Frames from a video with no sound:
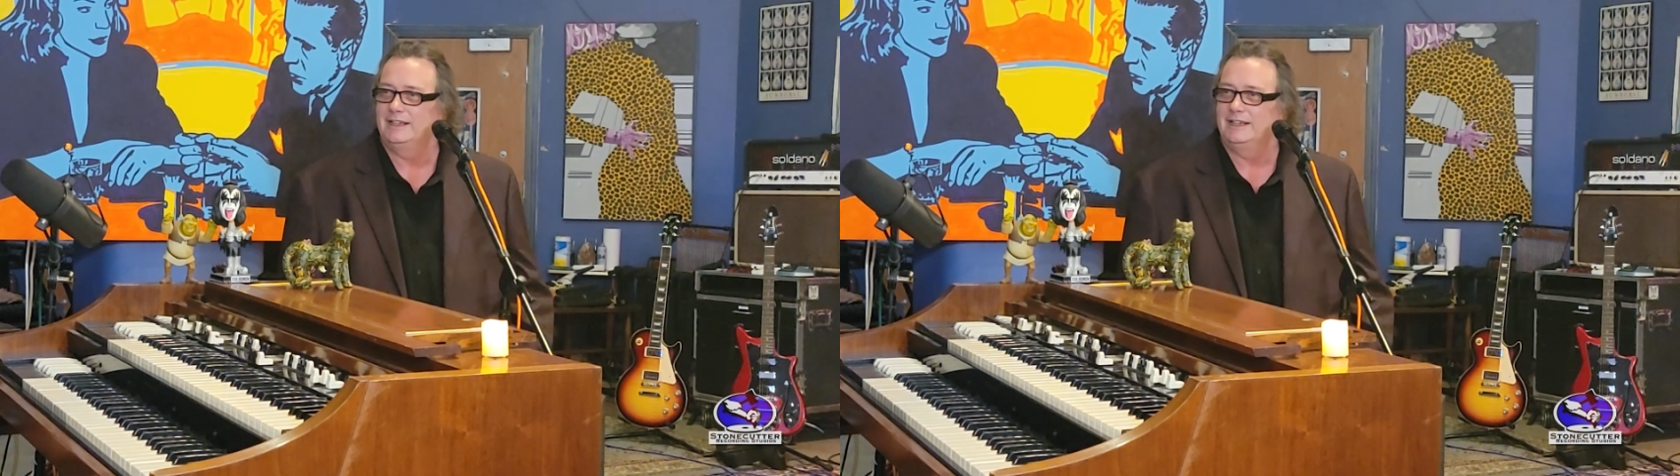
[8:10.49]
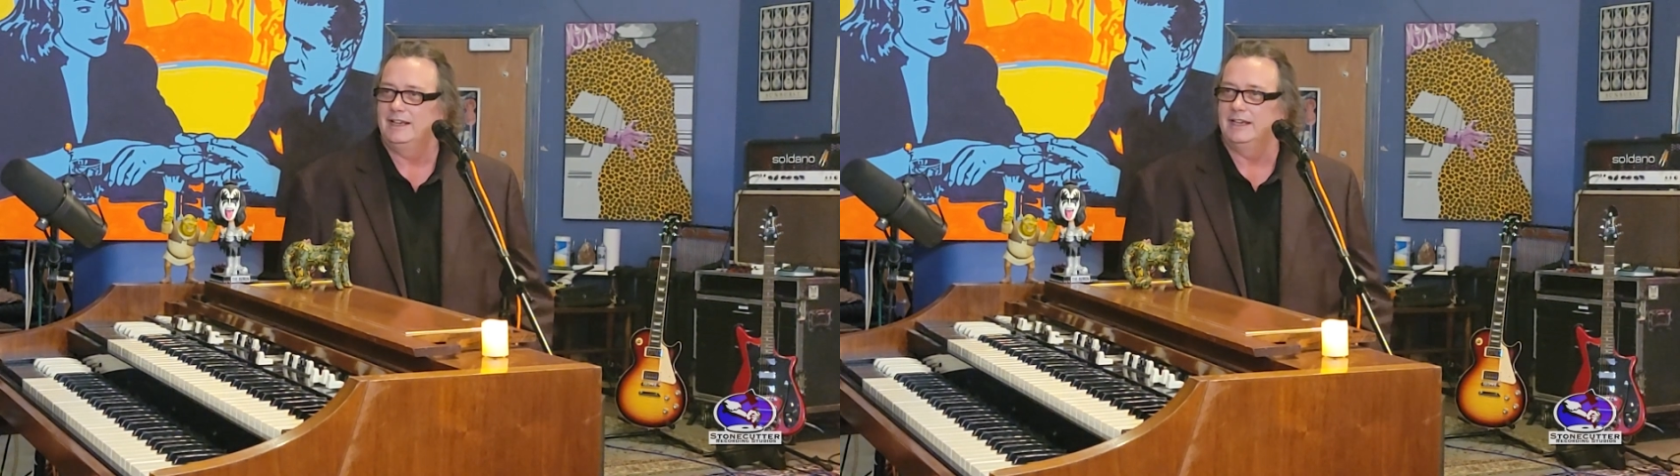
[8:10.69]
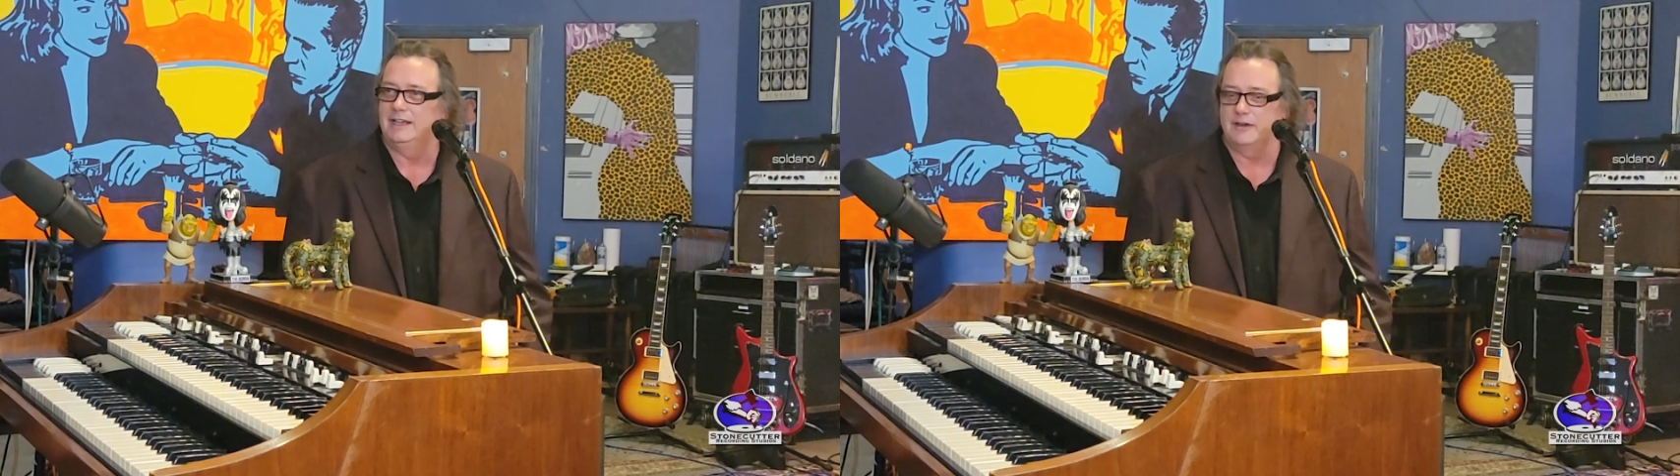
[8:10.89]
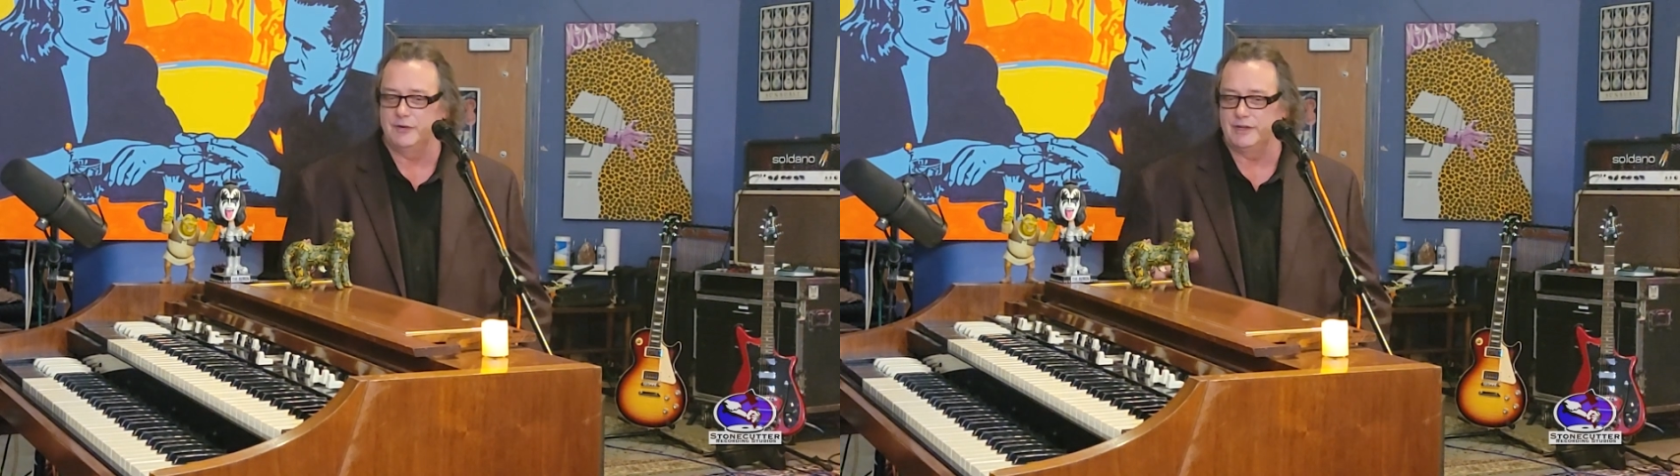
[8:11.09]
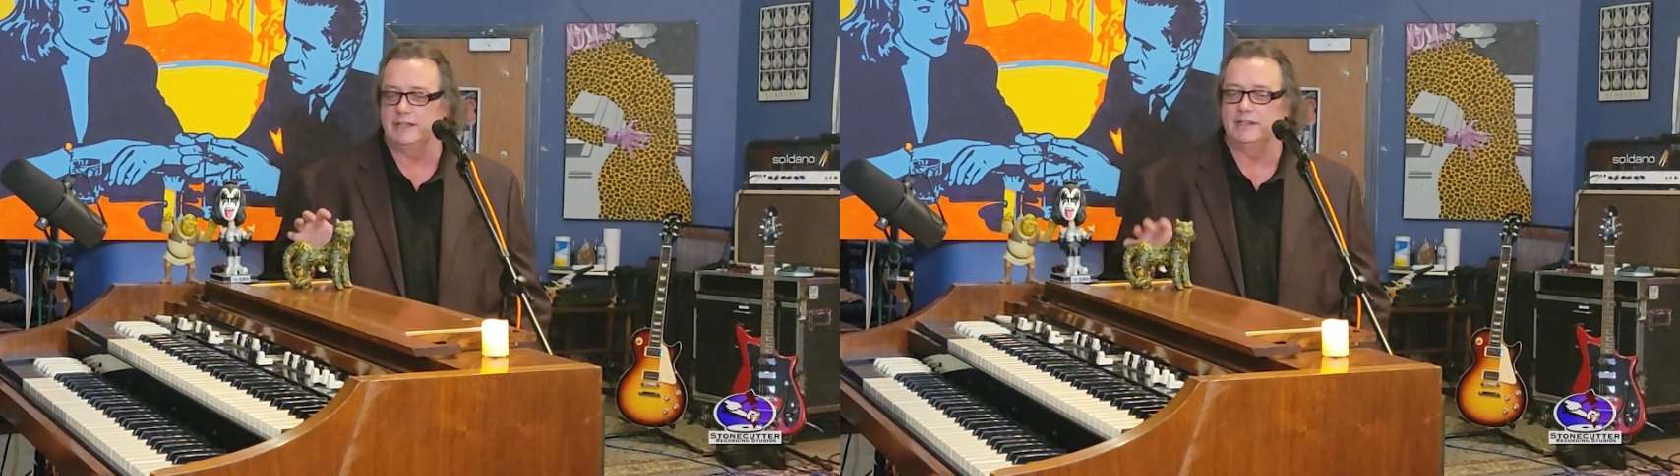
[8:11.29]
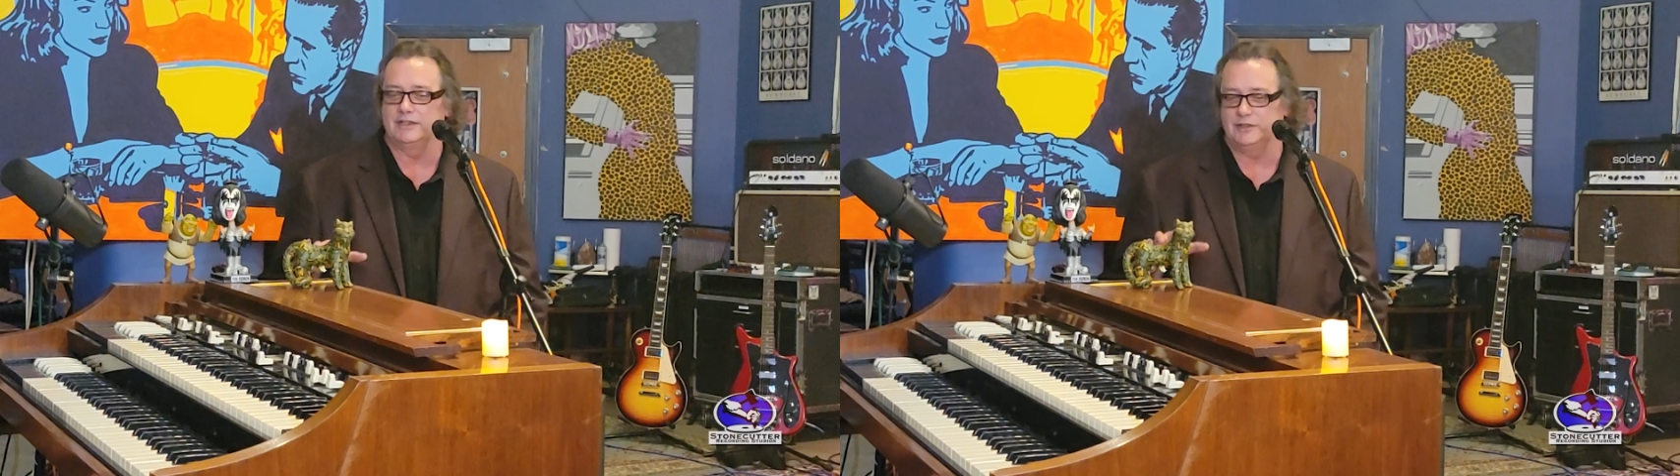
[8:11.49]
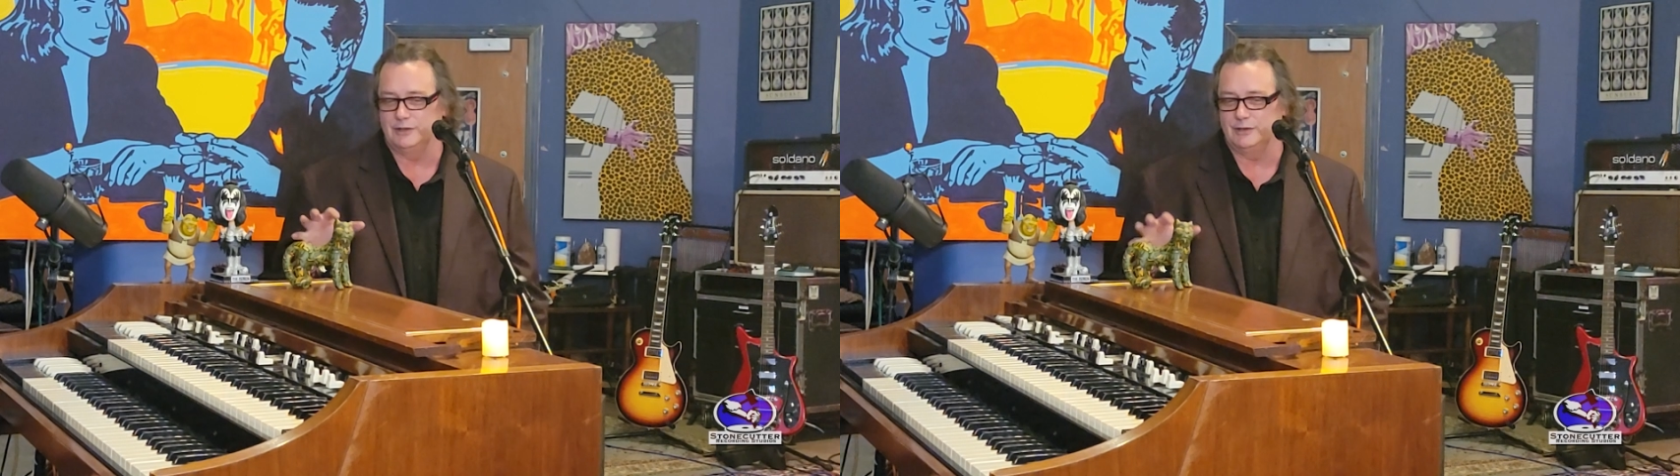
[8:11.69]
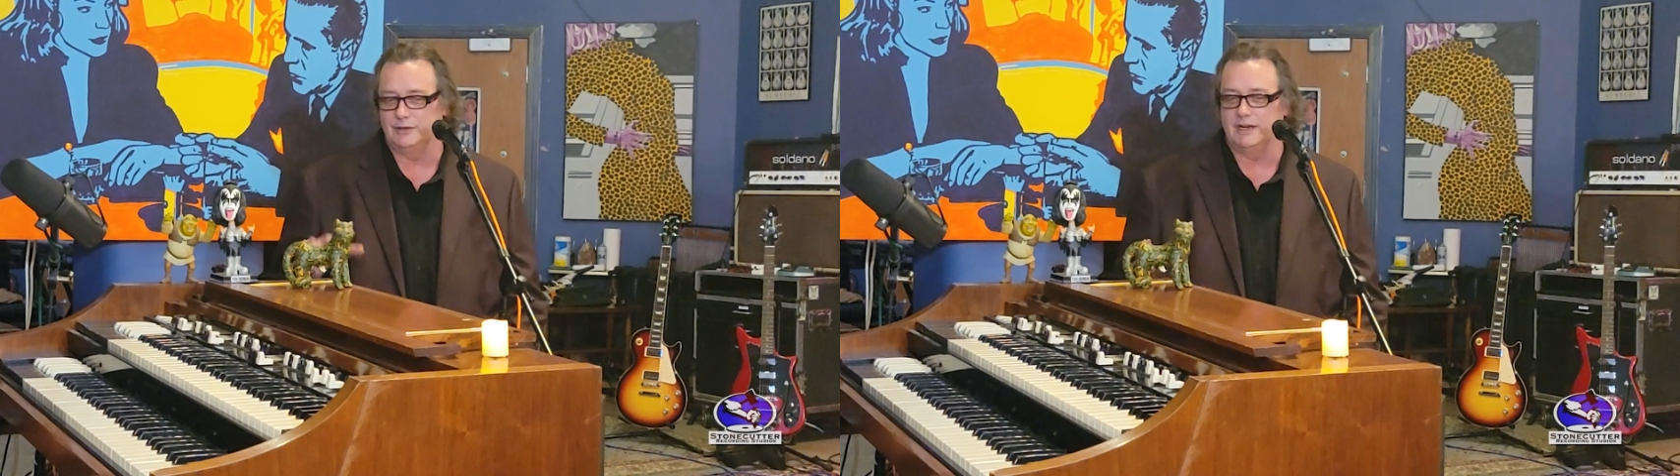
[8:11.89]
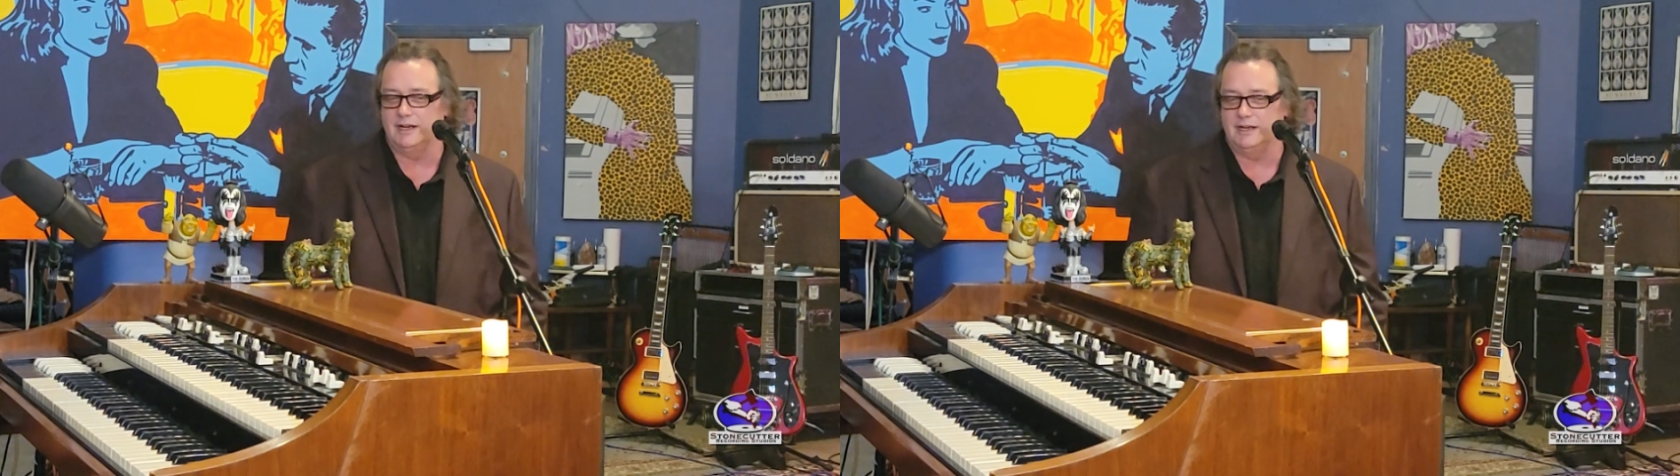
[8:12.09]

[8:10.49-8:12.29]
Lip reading: and everything that you're